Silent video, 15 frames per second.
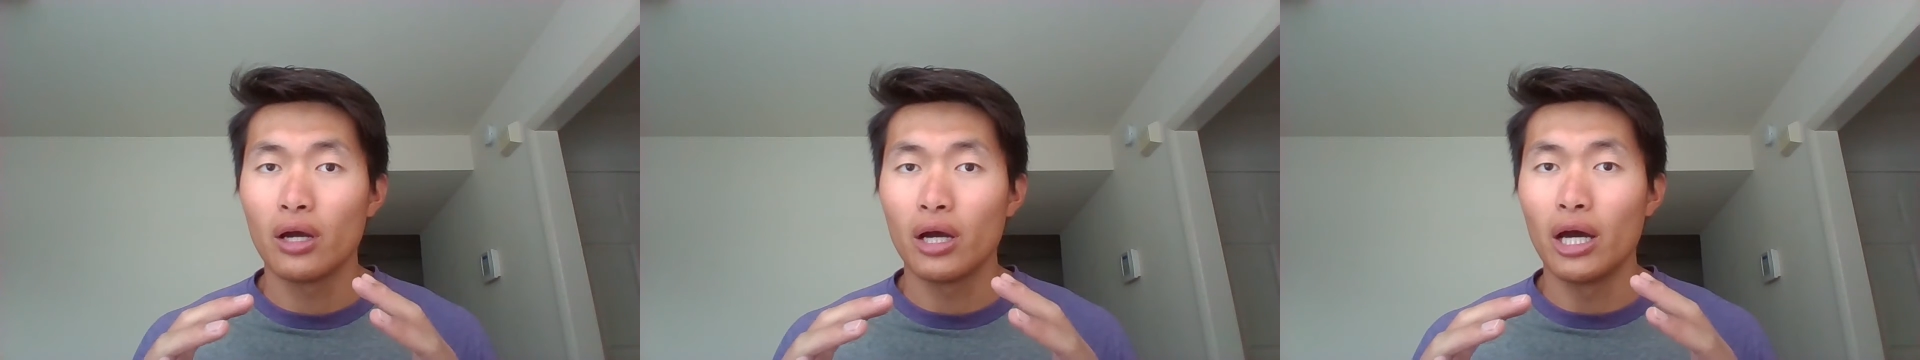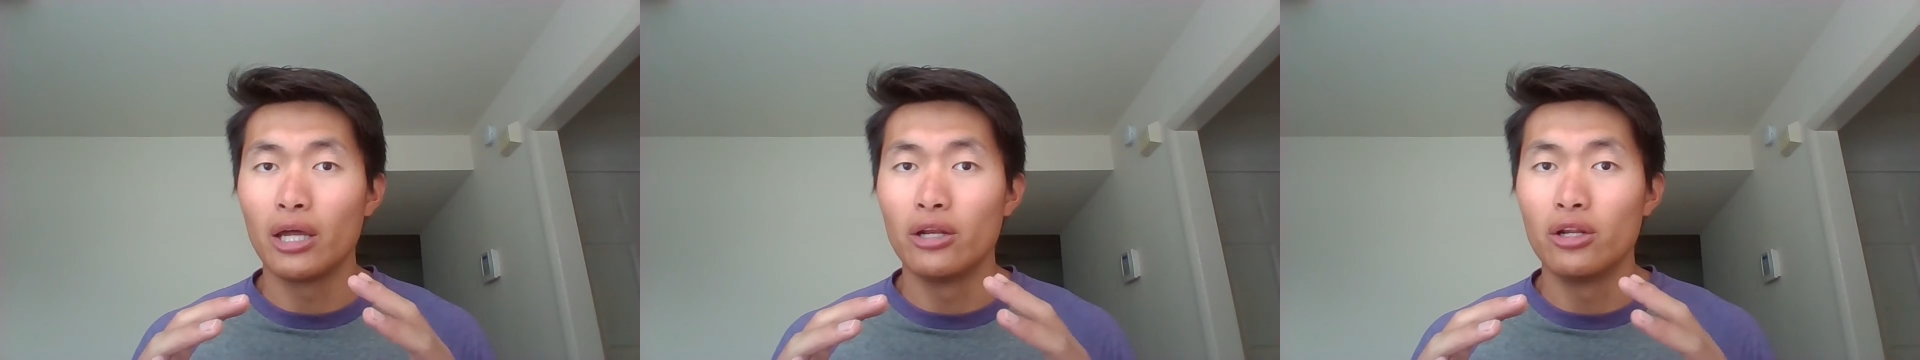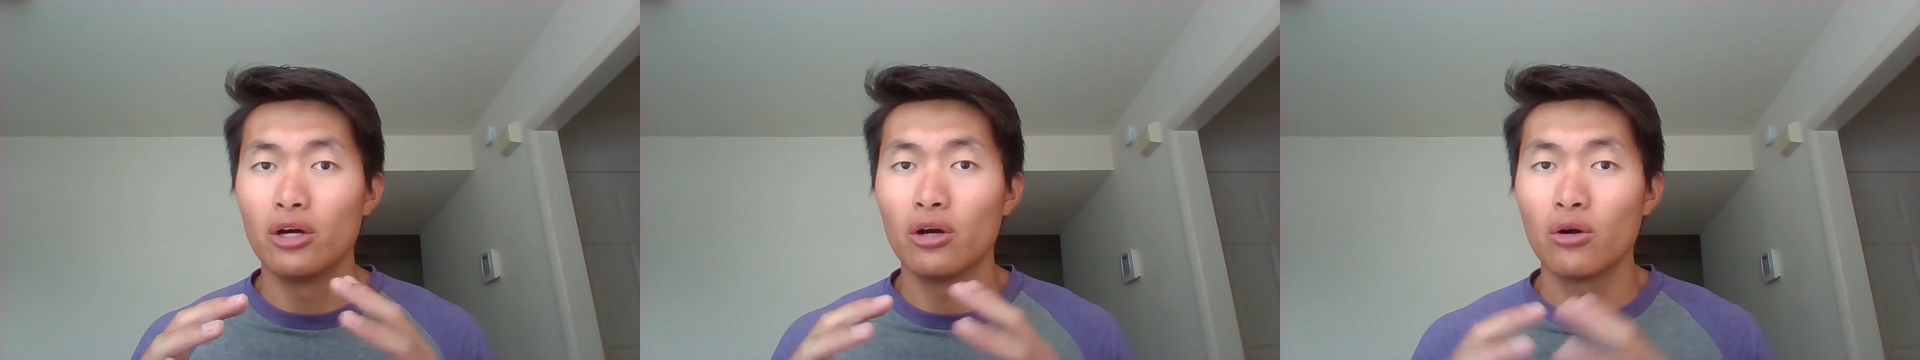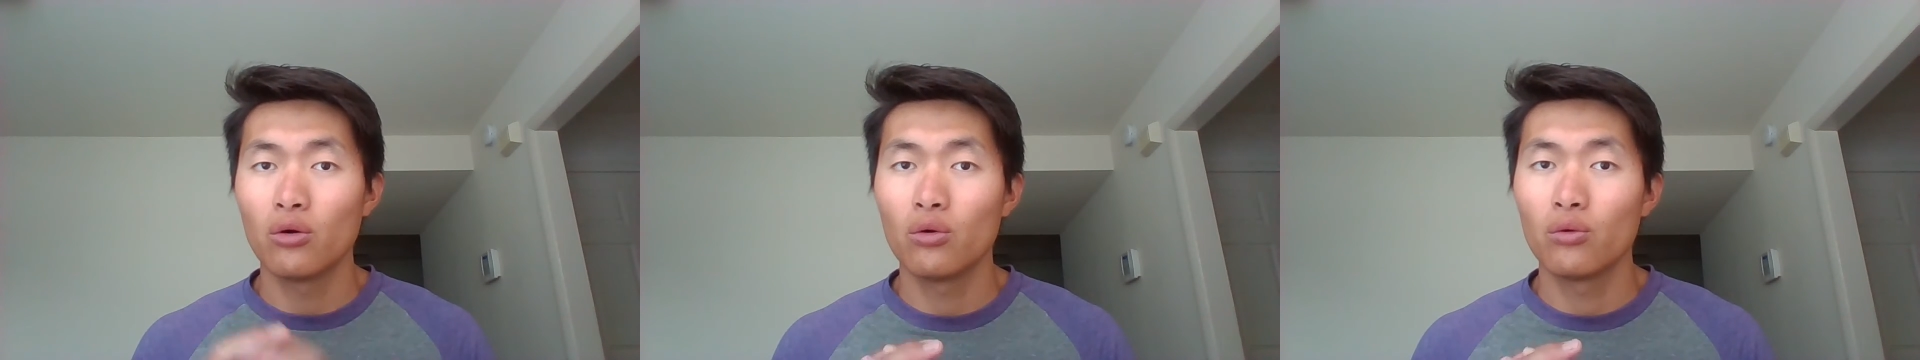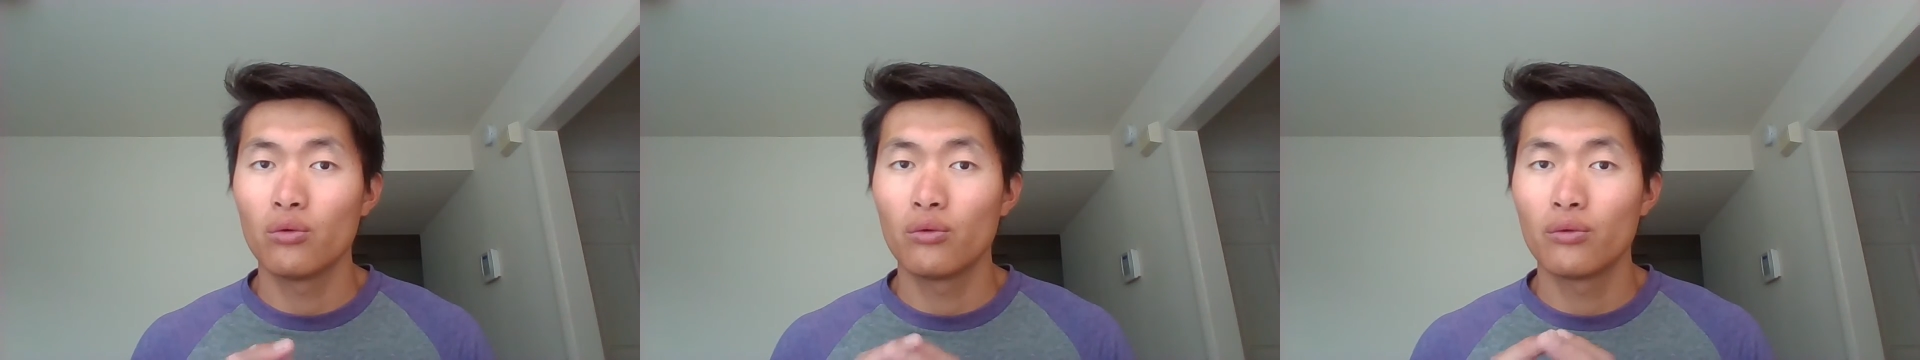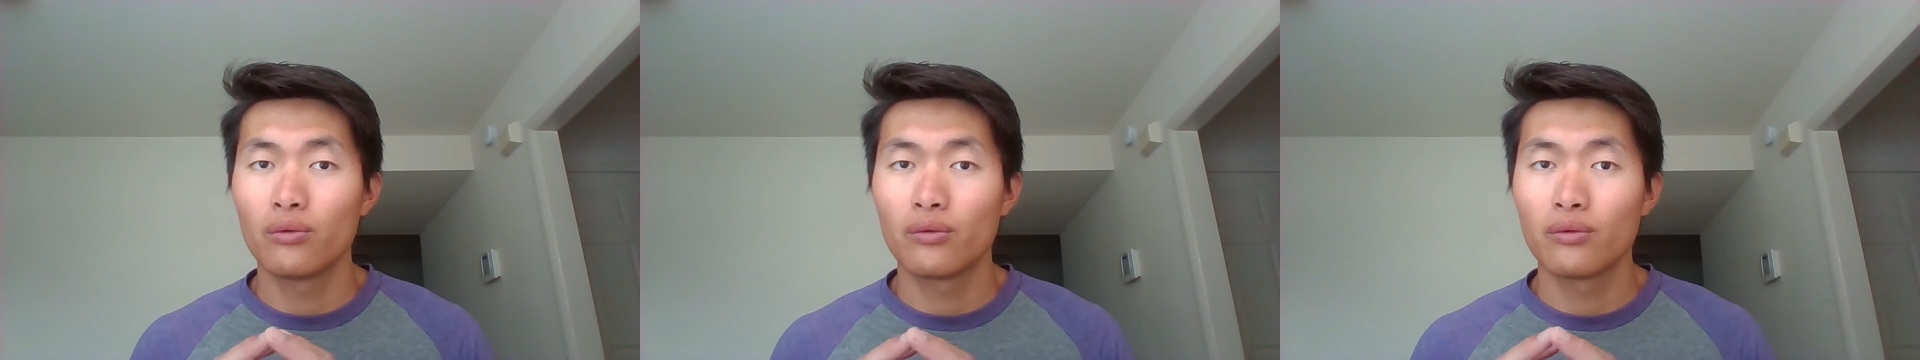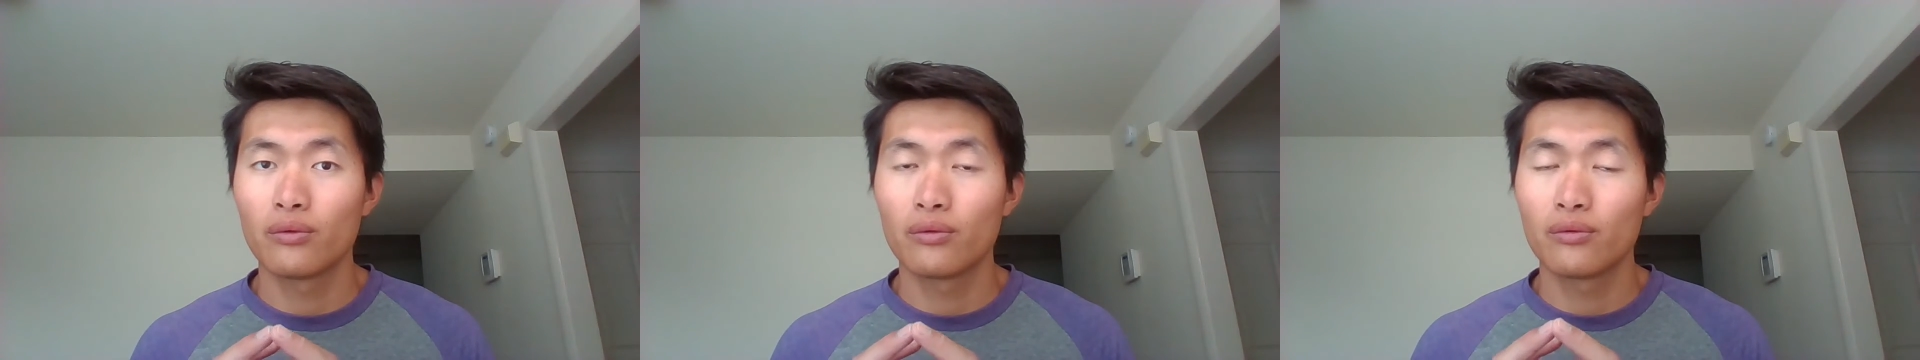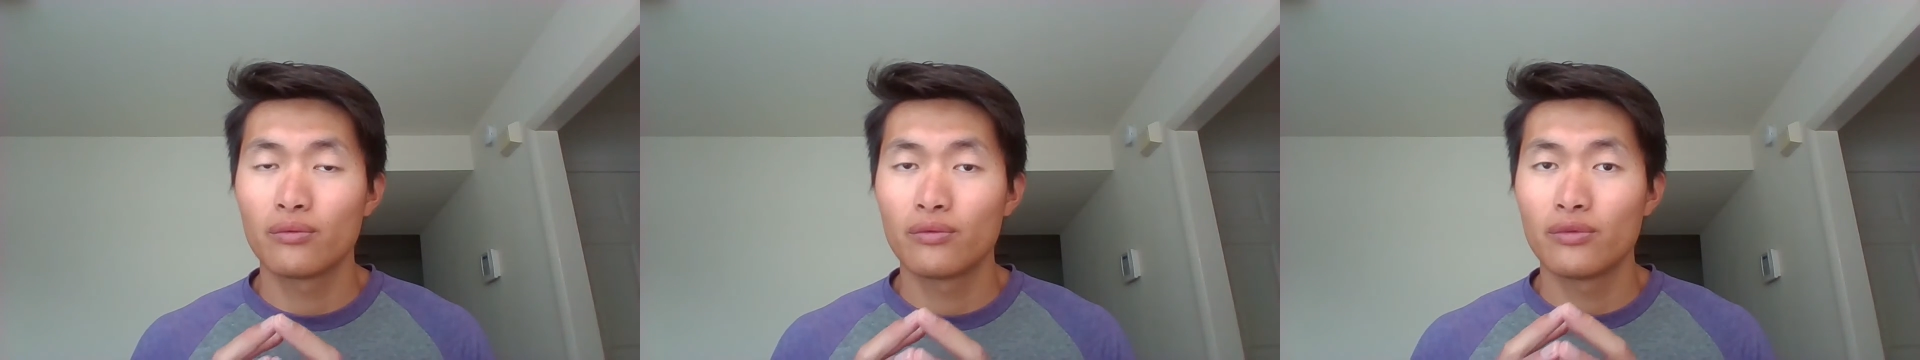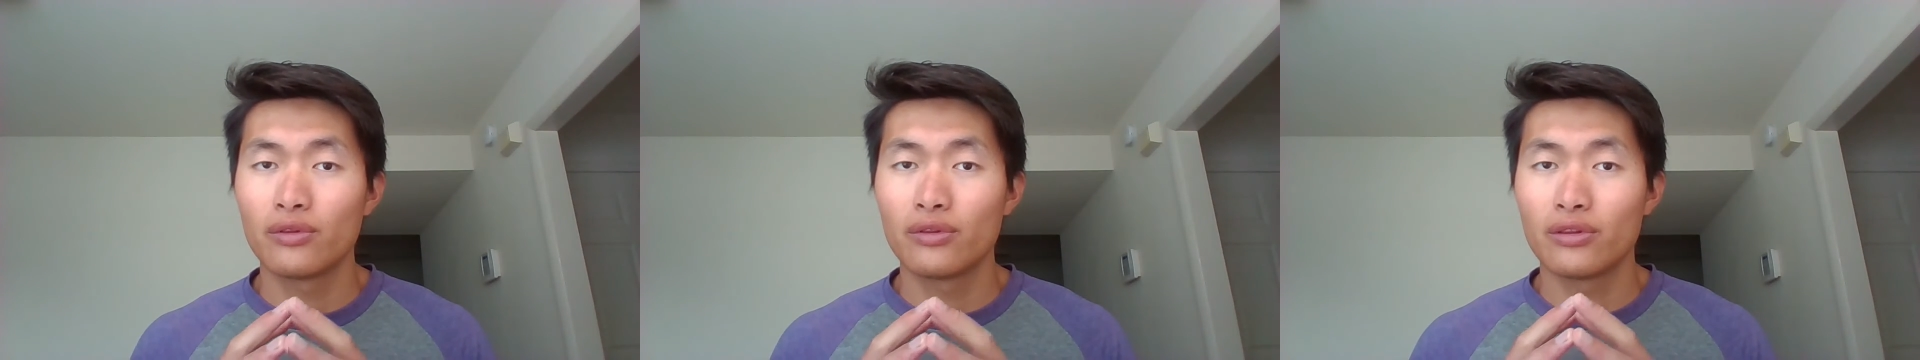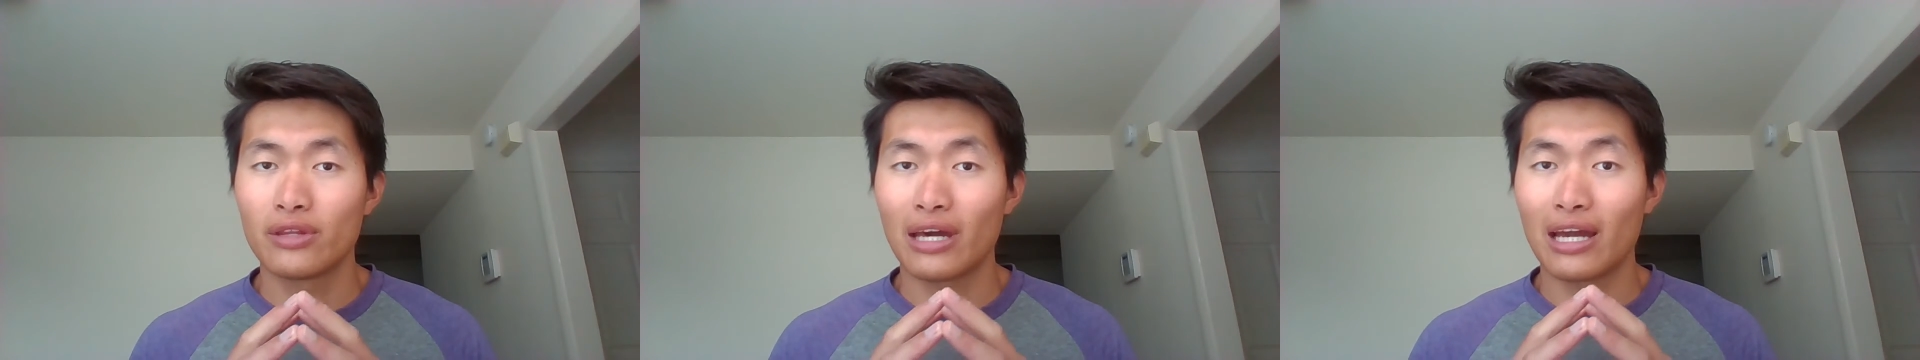I know
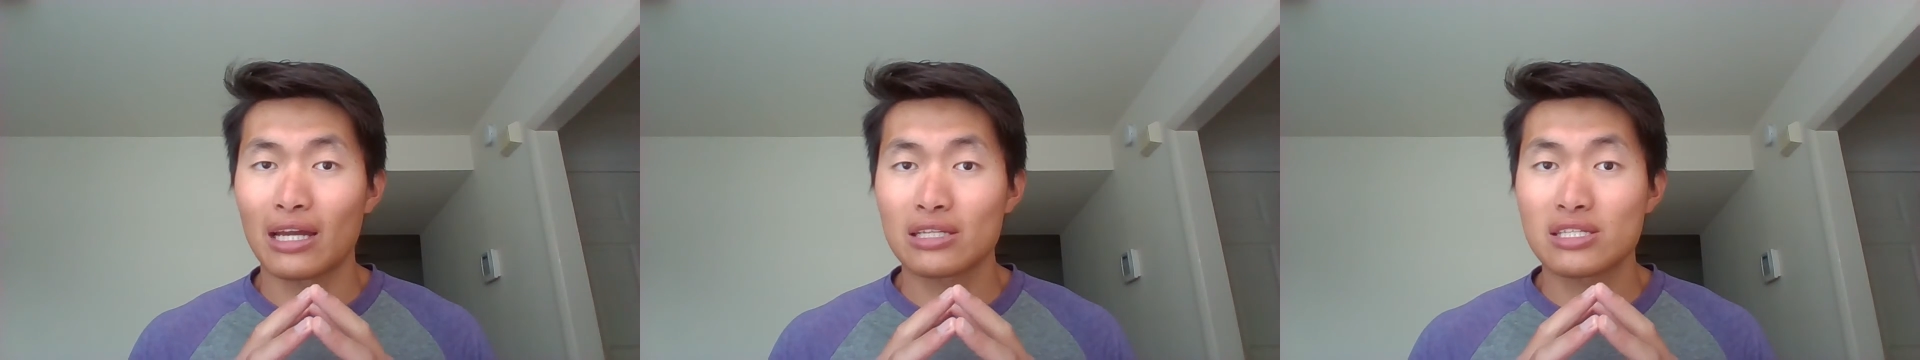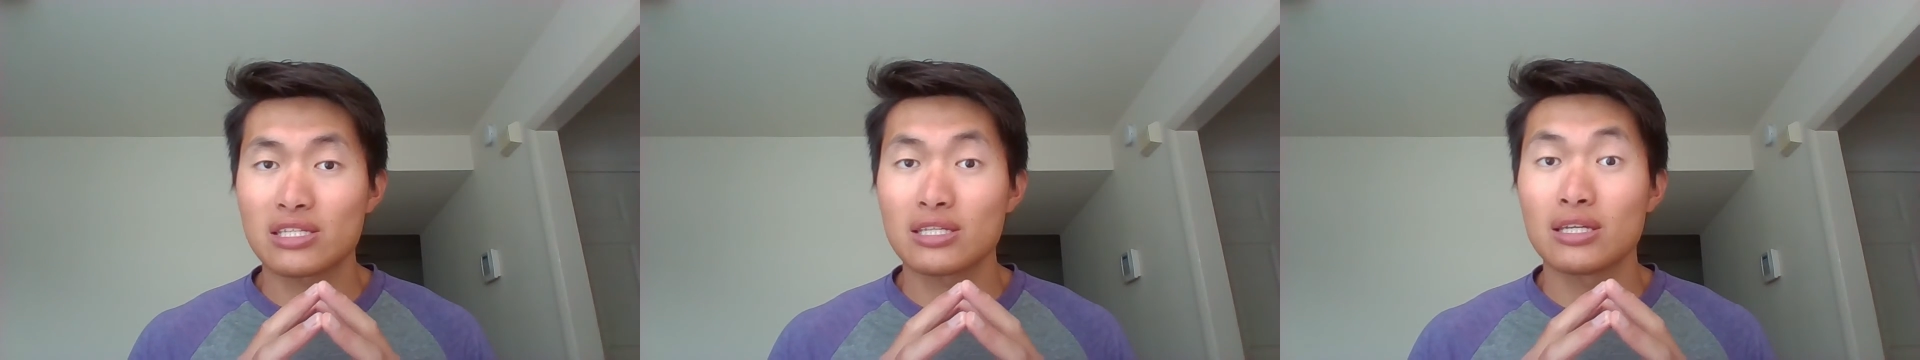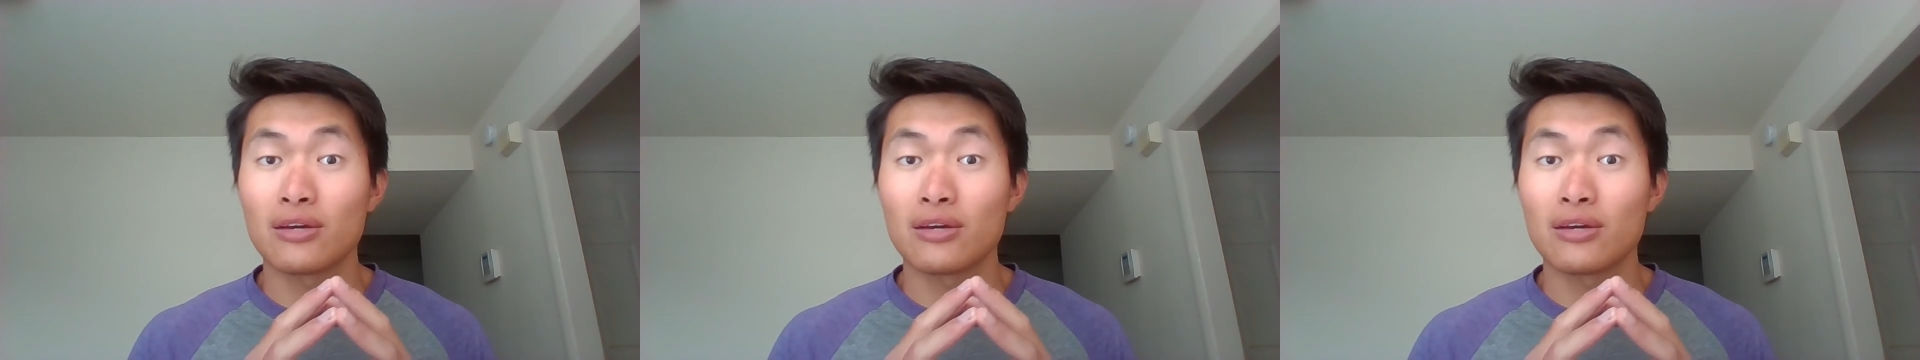that